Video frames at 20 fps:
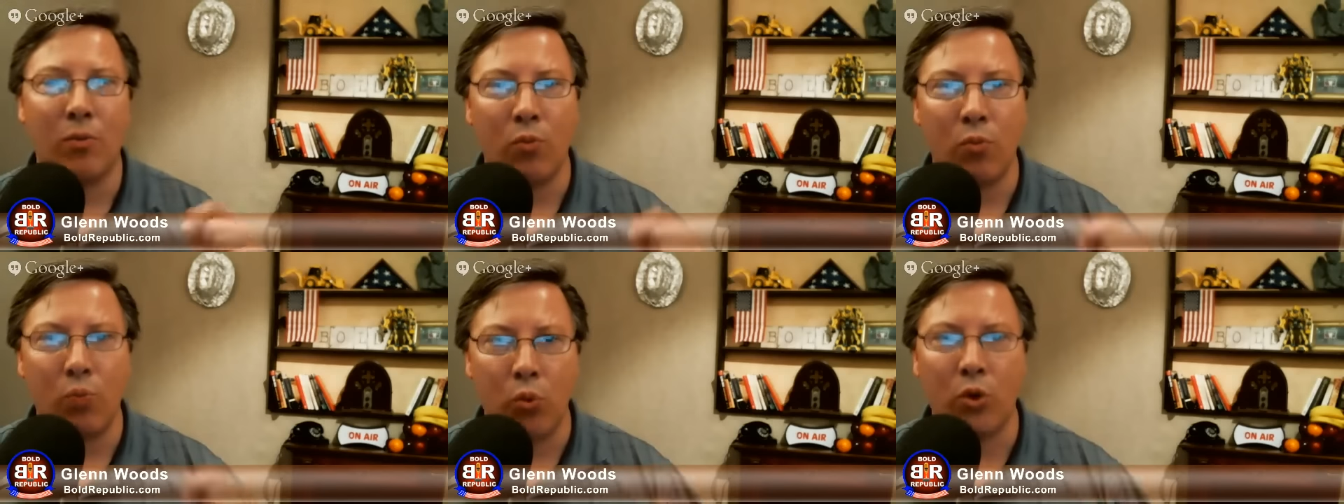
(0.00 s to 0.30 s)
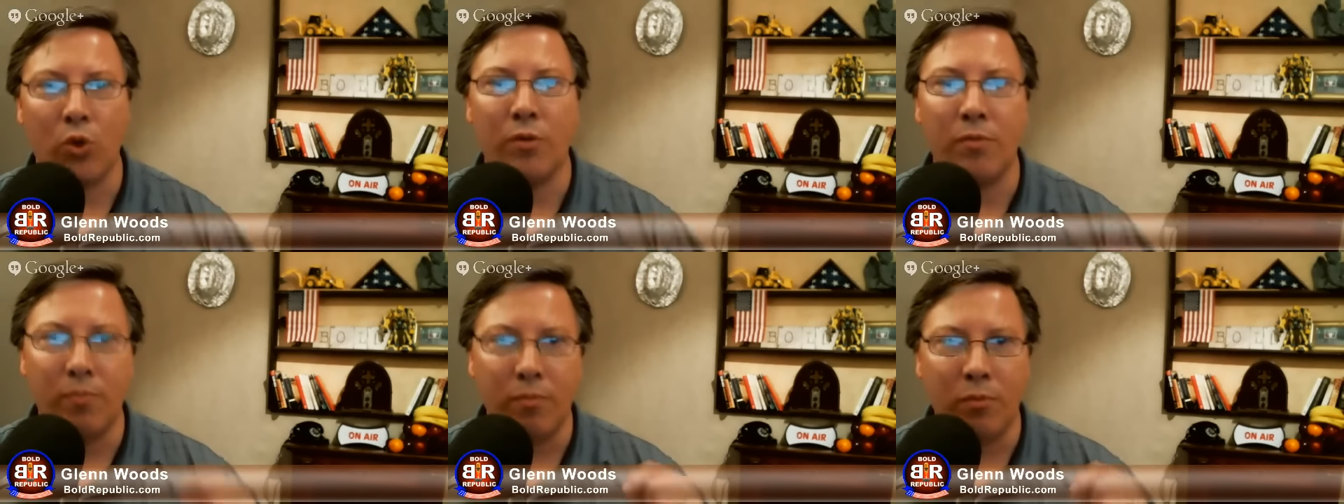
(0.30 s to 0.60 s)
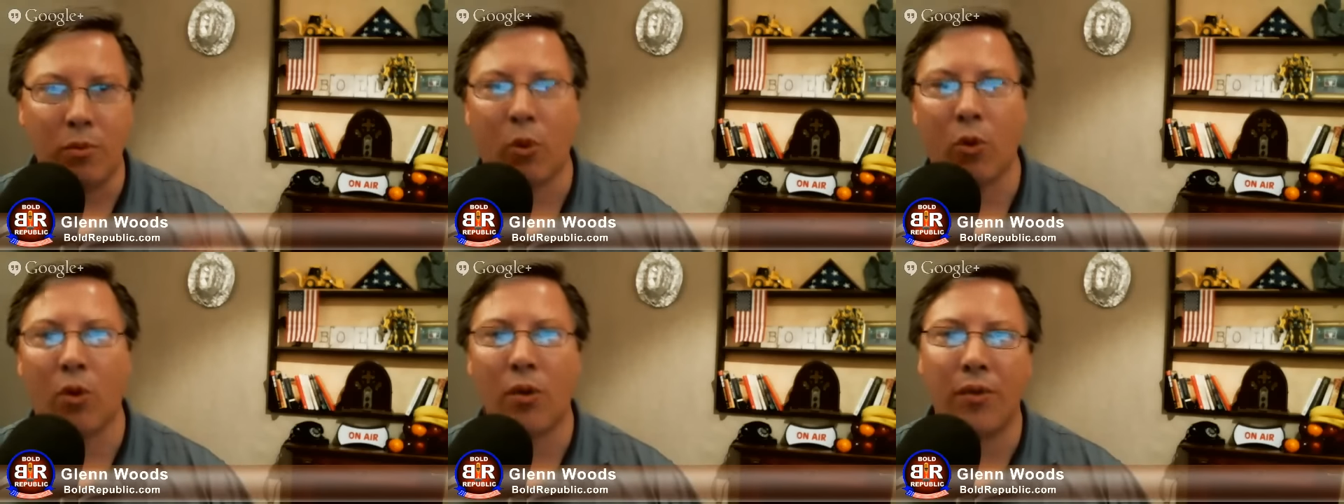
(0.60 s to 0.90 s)
would
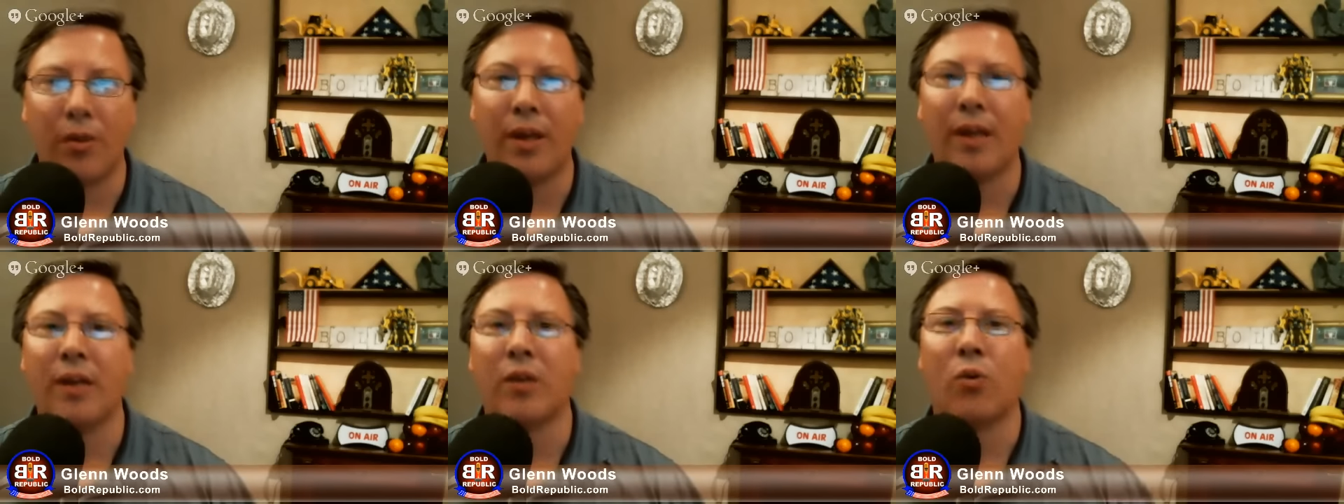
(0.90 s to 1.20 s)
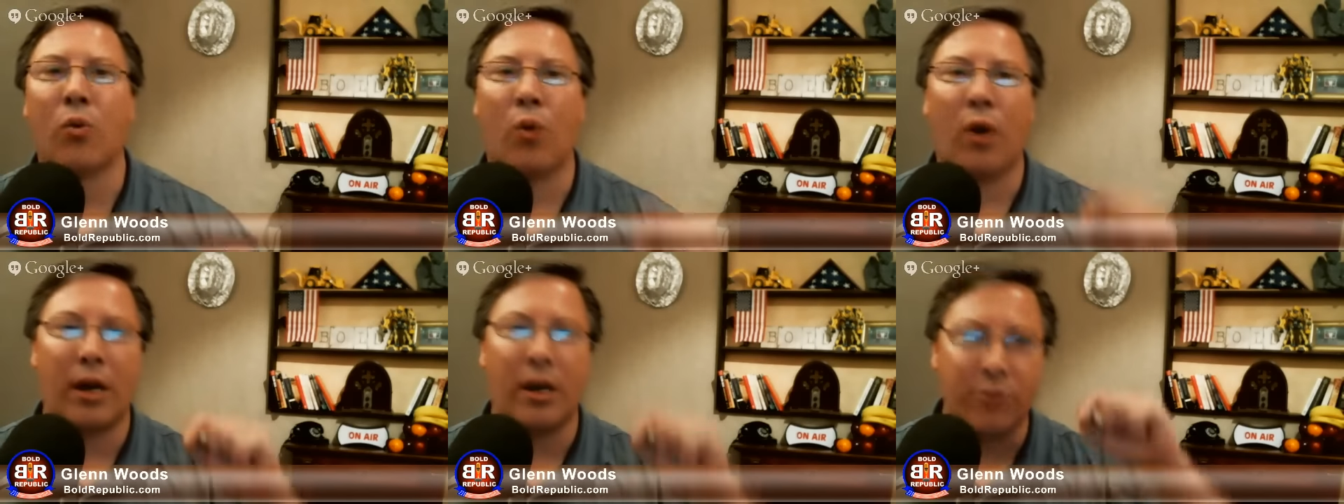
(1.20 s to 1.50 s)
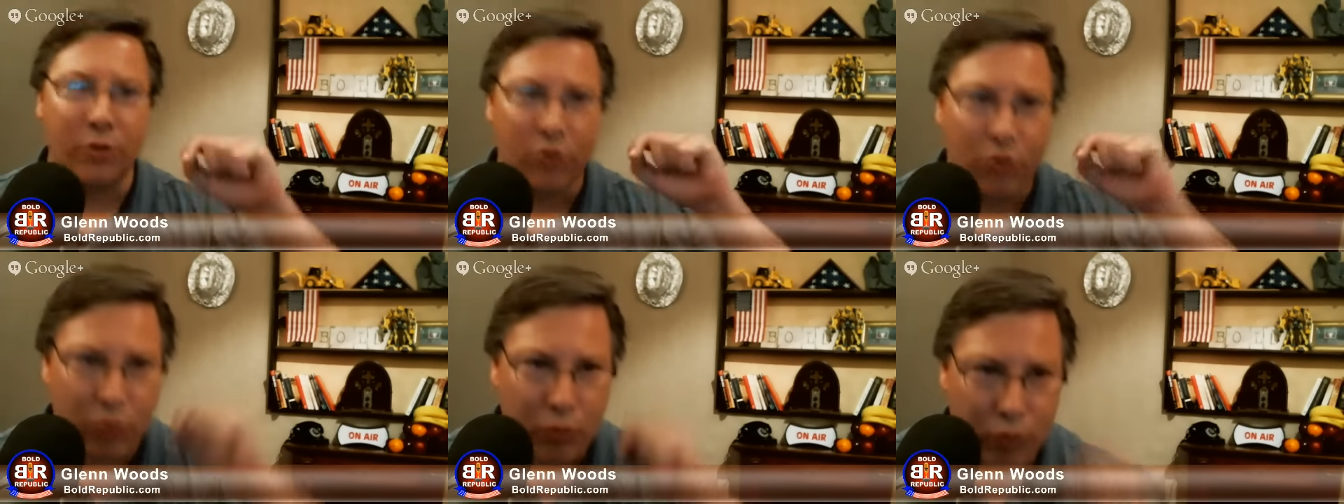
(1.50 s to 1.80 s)
more than
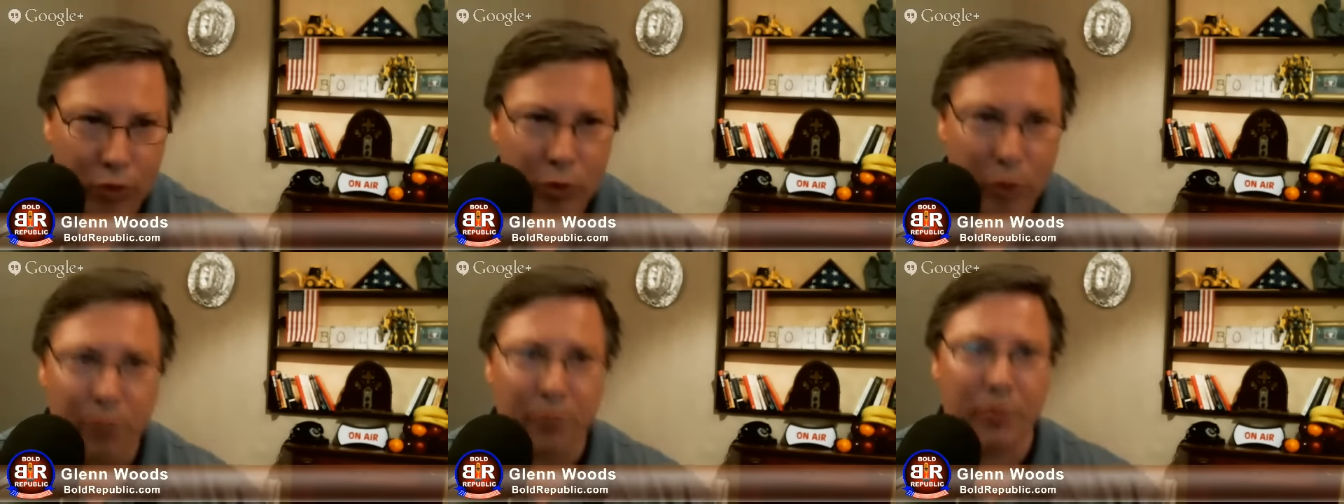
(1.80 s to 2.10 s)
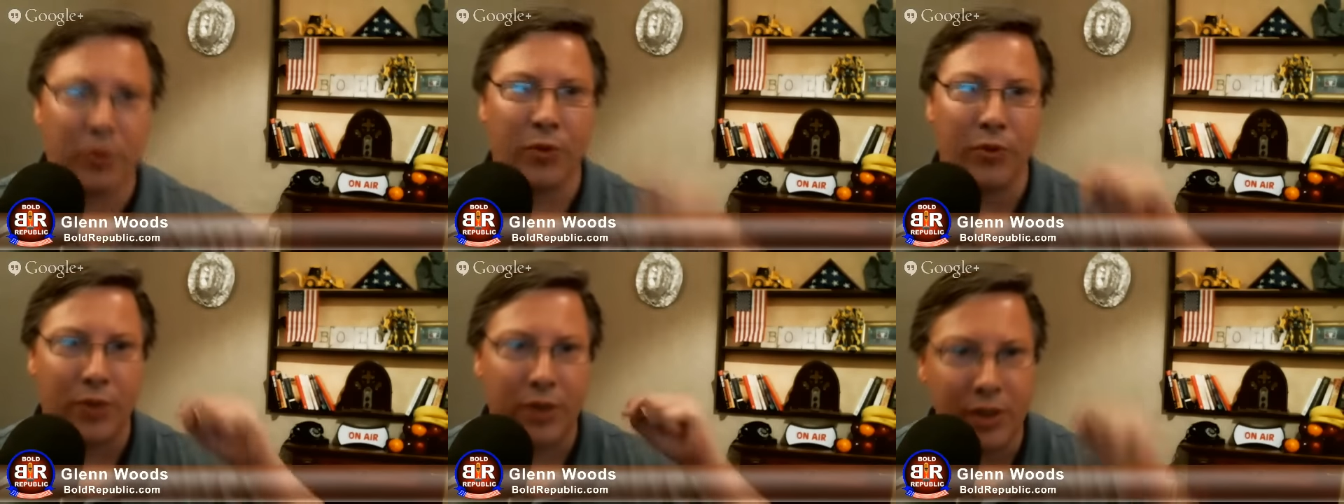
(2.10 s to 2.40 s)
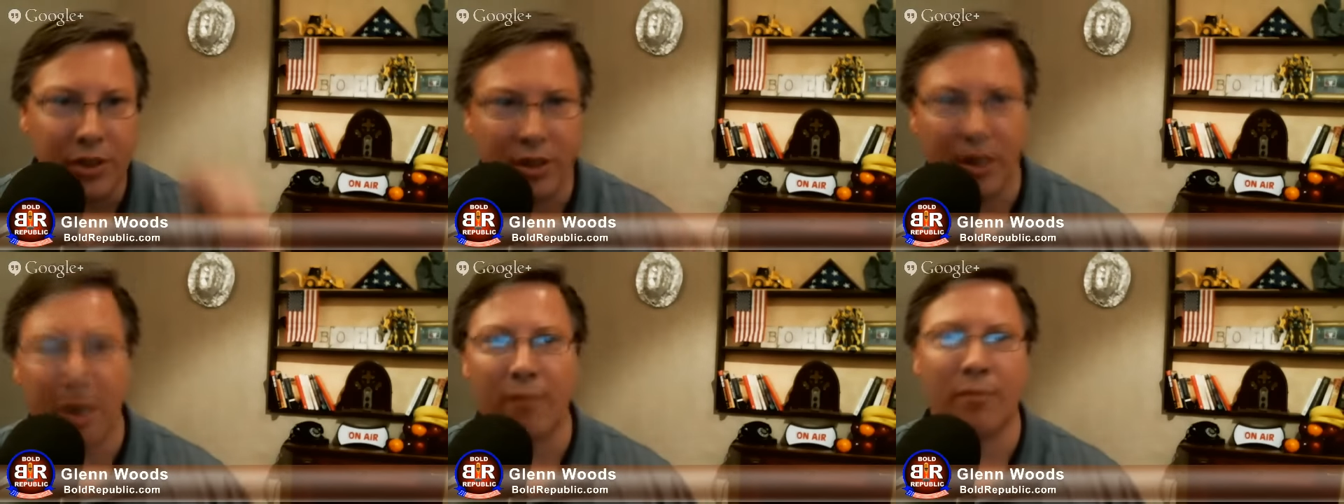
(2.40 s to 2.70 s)
quadruple the
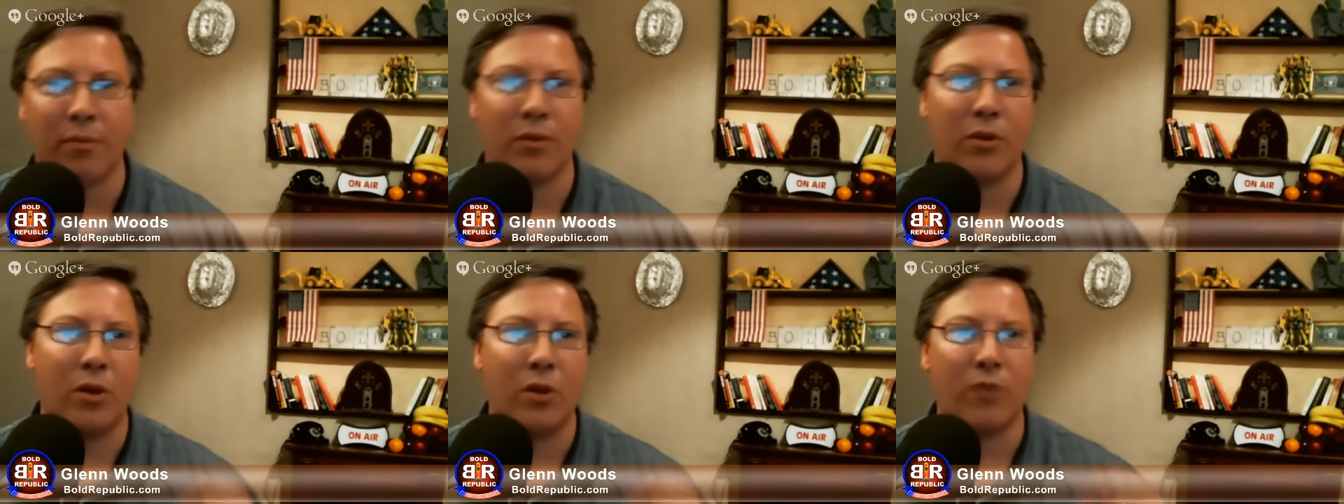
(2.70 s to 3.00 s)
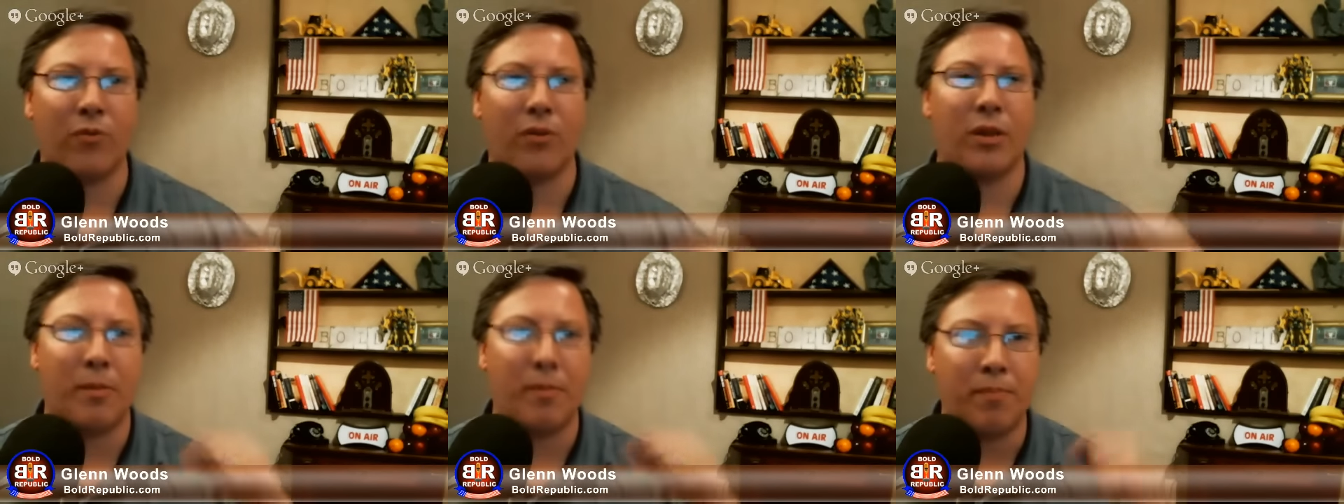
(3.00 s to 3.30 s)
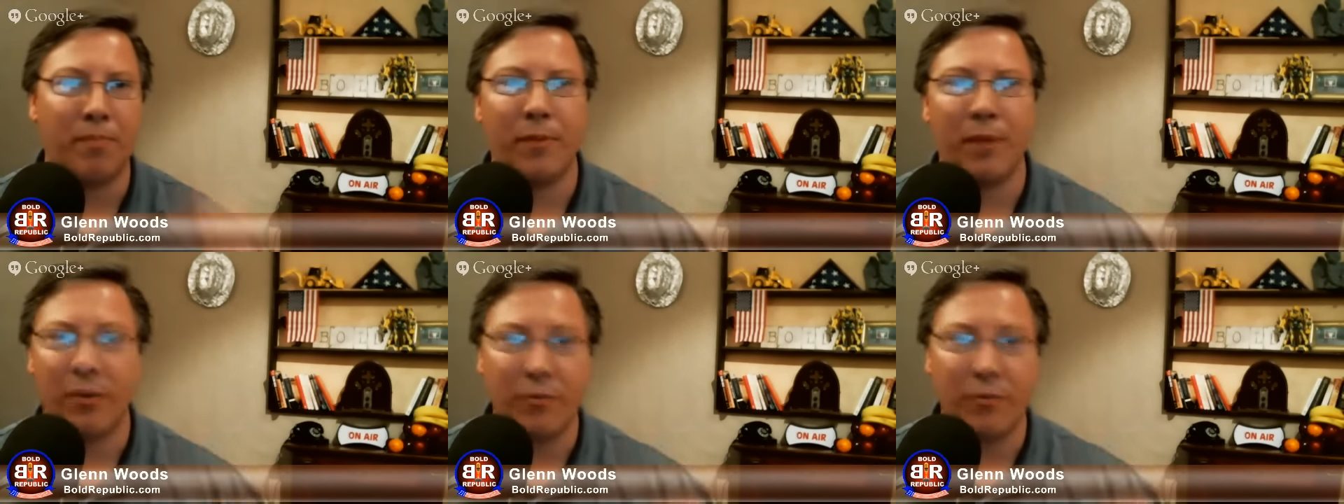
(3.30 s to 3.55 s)
number over the